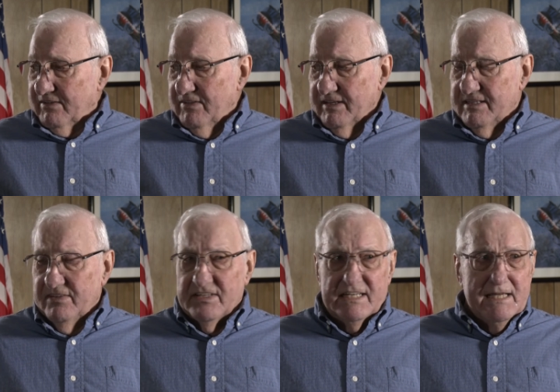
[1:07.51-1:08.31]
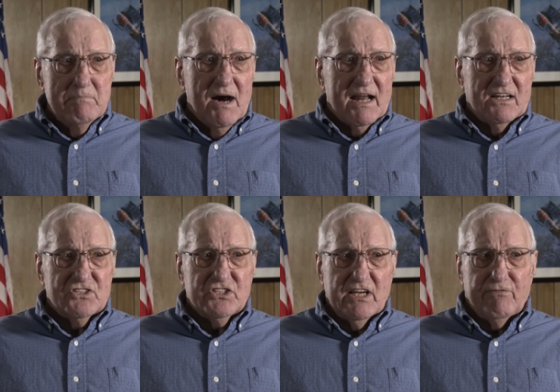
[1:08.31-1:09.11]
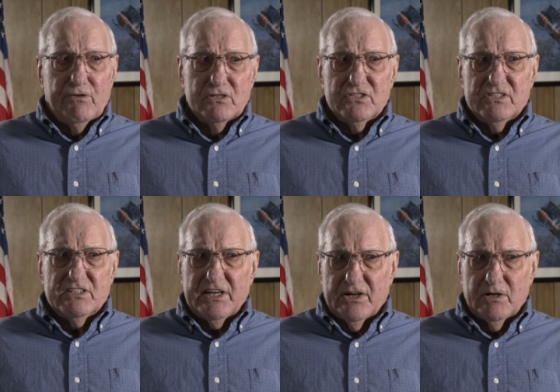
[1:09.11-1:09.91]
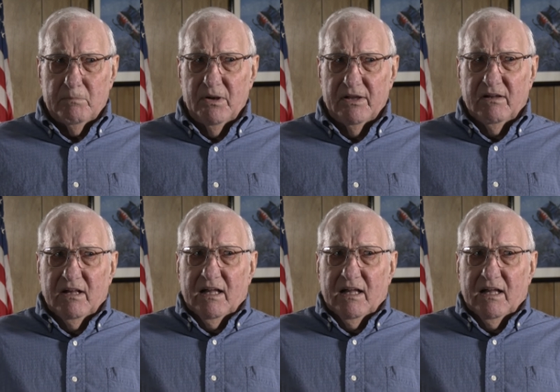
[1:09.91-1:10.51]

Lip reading: the D model suffers terribly